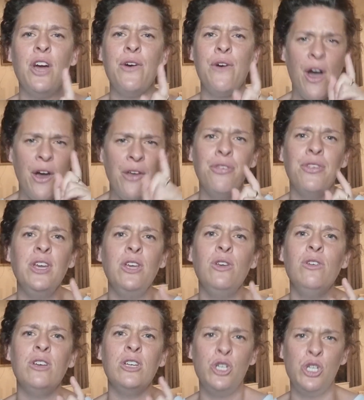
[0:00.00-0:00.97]
I think
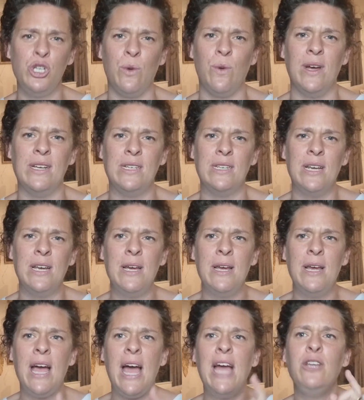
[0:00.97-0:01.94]
you can do it.
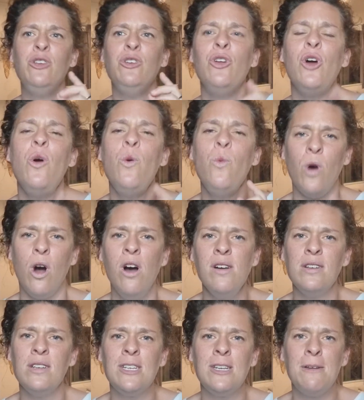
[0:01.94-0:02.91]
And you know
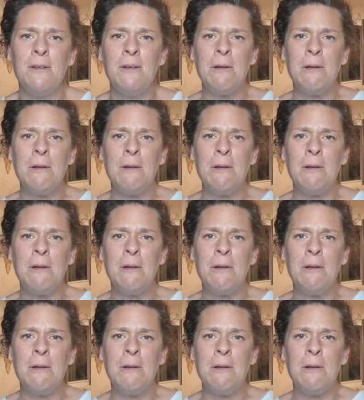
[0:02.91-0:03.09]
what?